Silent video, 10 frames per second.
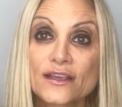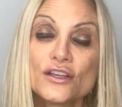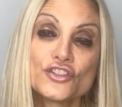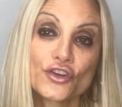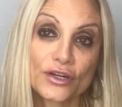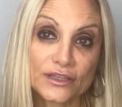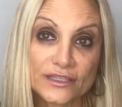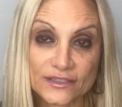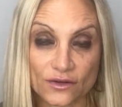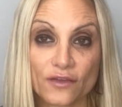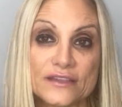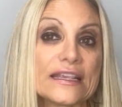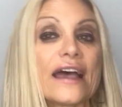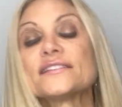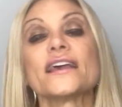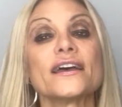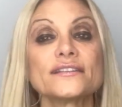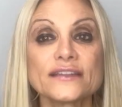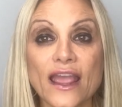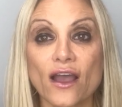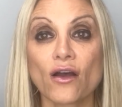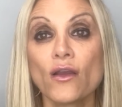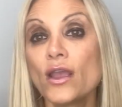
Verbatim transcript: So you're going to list all these assets. Now,